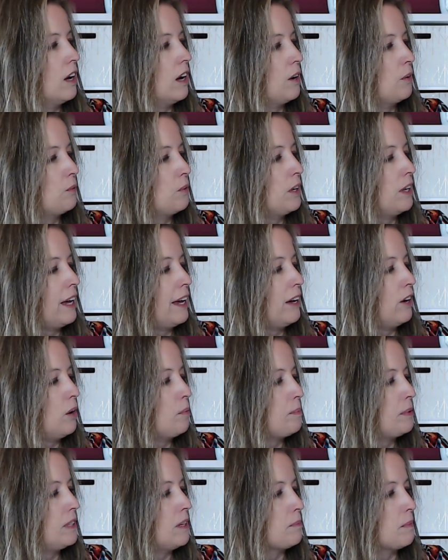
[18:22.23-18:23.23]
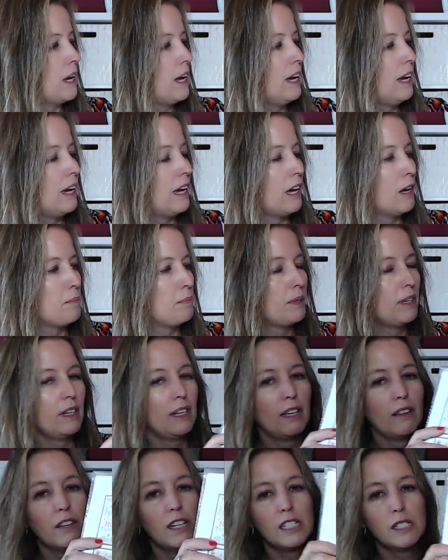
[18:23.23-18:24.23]
Well, I opened them up,
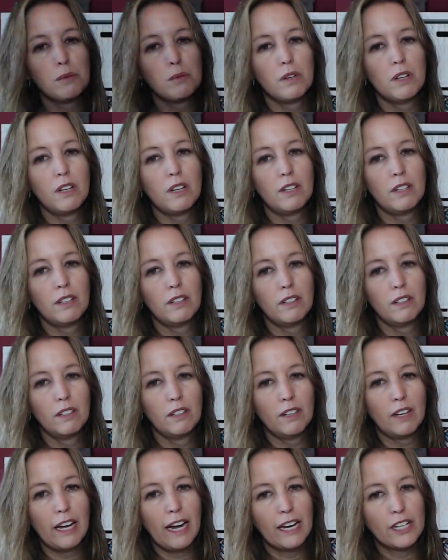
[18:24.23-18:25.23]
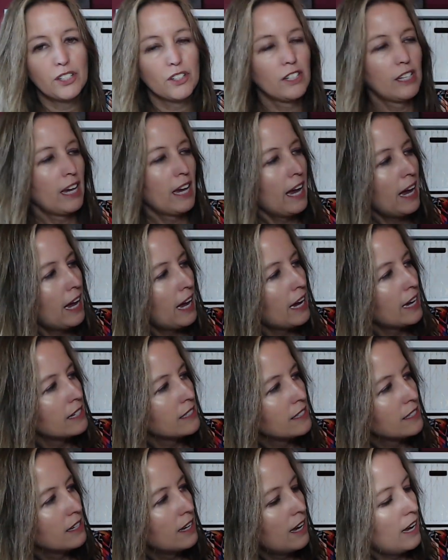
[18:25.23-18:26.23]
and this one actually
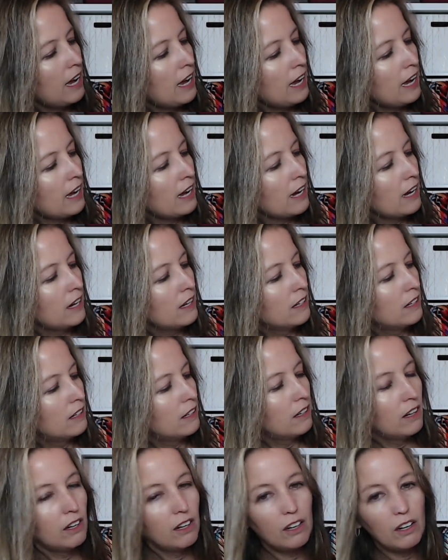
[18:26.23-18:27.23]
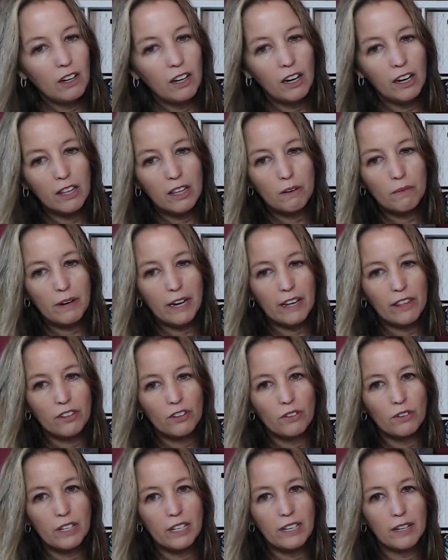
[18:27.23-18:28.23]
has A all the way
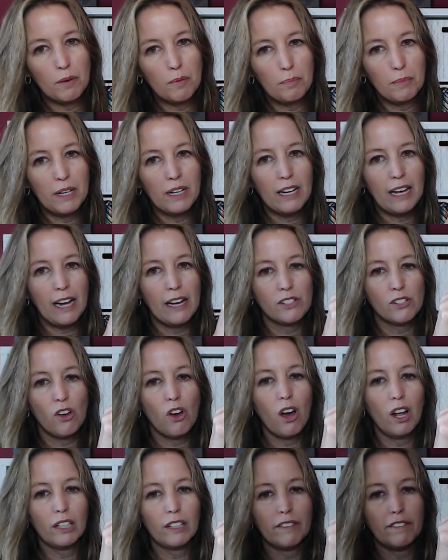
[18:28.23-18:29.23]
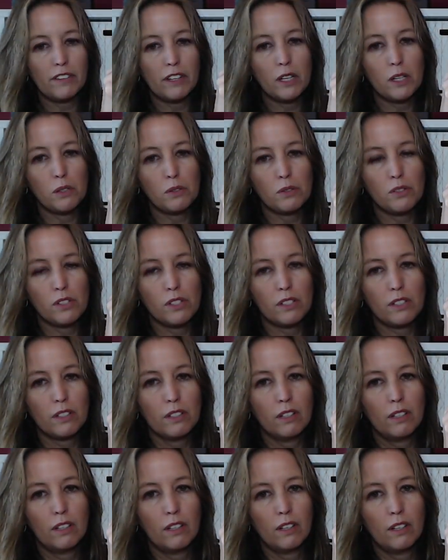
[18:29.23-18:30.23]
through M. It has all of those
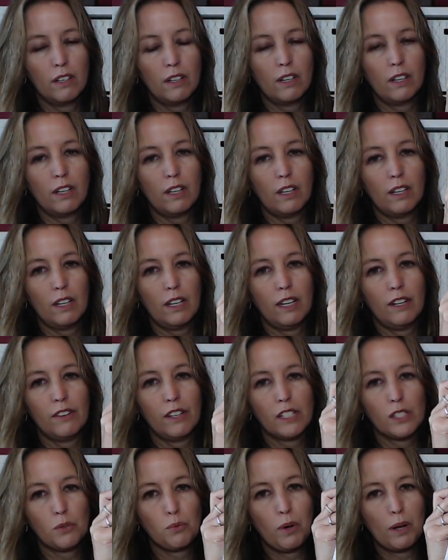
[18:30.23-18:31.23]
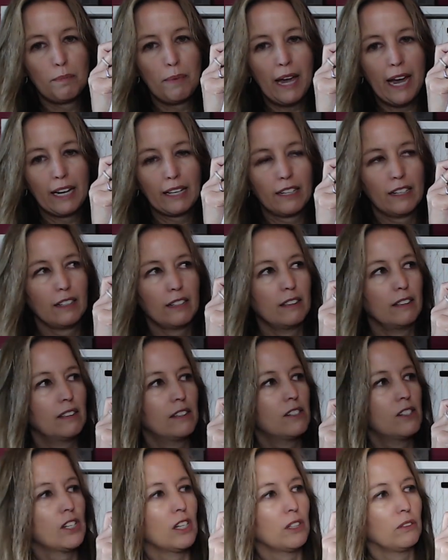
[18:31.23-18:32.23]
in this one packet.
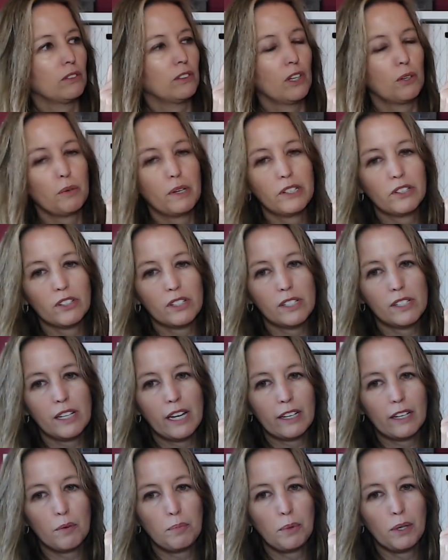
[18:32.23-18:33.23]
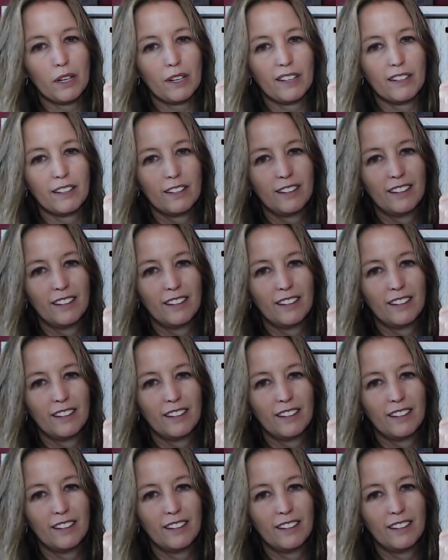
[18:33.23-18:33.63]
So no wonder it's like a book.